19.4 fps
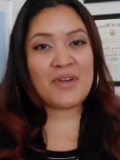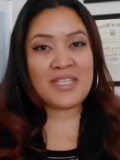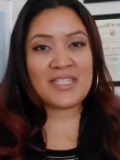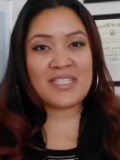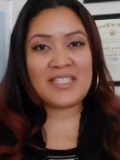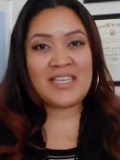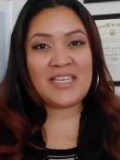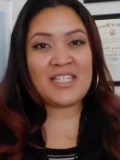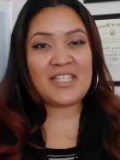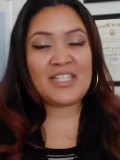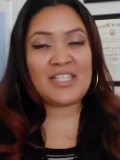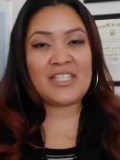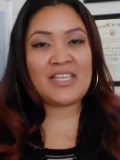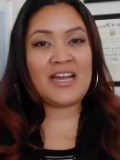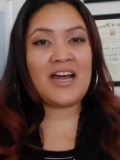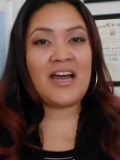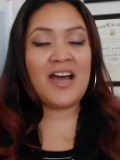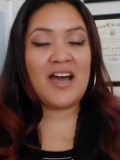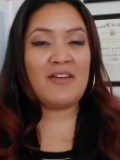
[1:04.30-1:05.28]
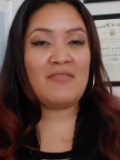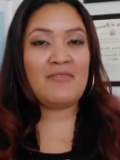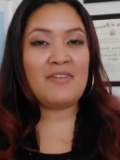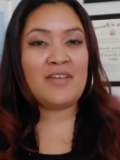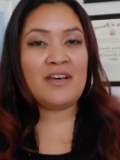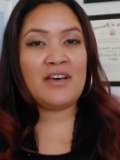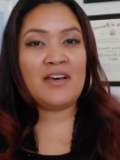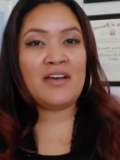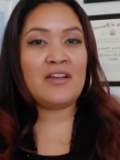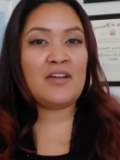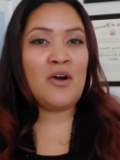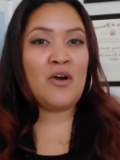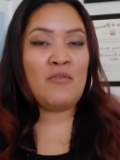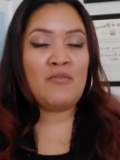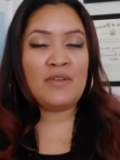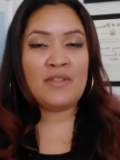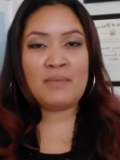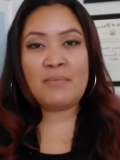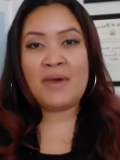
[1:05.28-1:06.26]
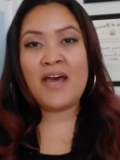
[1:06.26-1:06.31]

presentations that I have done over the